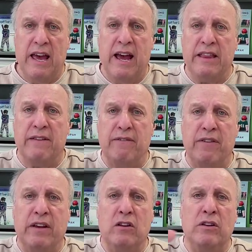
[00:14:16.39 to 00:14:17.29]
and the
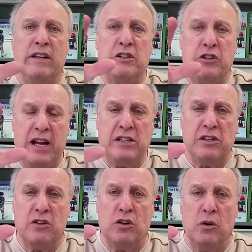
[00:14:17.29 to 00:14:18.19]
field
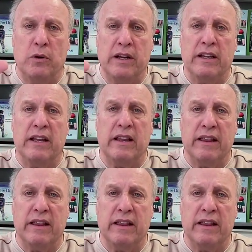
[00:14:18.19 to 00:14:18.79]
adjacent to it,